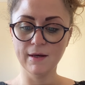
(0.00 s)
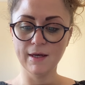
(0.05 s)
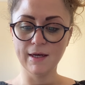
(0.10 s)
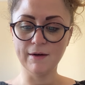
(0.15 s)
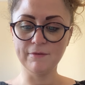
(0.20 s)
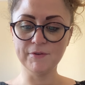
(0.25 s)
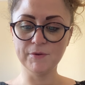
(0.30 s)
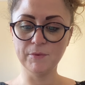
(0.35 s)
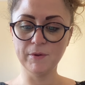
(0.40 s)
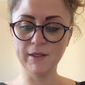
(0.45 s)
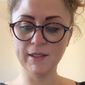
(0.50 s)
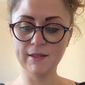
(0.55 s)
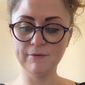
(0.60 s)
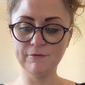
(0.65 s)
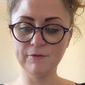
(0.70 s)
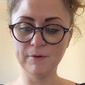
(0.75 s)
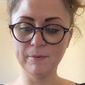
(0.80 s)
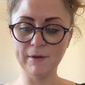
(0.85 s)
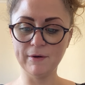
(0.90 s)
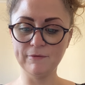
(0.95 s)
After working
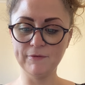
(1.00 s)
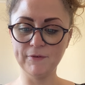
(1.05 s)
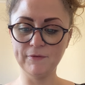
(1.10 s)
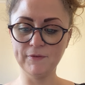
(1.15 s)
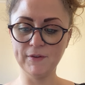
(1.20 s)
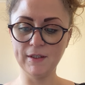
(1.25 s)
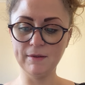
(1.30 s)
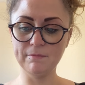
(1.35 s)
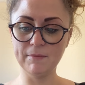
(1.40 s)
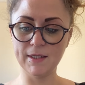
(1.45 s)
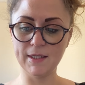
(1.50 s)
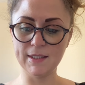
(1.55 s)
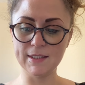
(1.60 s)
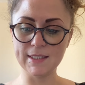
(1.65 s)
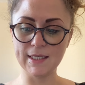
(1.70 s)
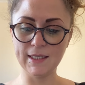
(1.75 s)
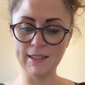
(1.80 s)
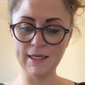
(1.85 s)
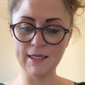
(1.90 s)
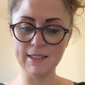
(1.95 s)
for about 15 minutes,
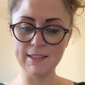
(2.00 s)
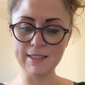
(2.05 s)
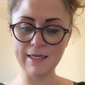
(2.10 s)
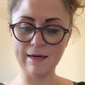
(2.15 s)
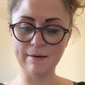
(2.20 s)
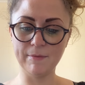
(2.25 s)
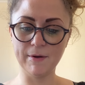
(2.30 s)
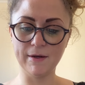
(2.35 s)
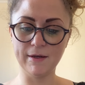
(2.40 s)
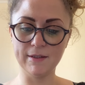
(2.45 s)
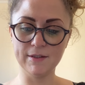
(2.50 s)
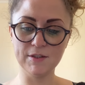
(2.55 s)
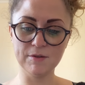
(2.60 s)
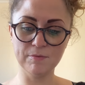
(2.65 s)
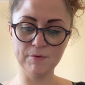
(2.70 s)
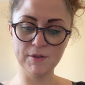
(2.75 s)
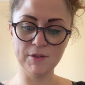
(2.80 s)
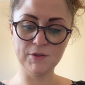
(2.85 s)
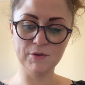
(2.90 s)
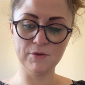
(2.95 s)
he laid his hammer and
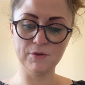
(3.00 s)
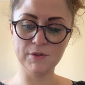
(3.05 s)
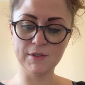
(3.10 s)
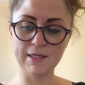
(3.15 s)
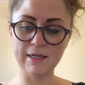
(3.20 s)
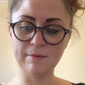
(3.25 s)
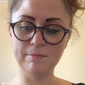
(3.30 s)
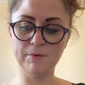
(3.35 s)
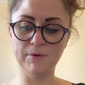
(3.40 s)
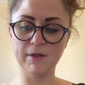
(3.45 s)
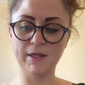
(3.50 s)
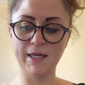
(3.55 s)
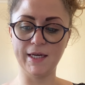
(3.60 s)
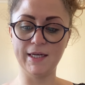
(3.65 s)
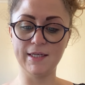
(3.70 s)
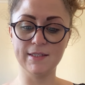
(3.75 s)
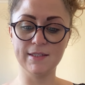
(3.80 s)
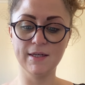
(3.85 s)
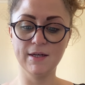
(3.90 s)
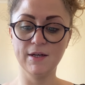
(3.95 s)
some other tools on our
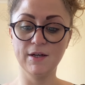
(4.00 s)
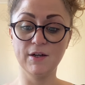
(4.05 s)
bookcase,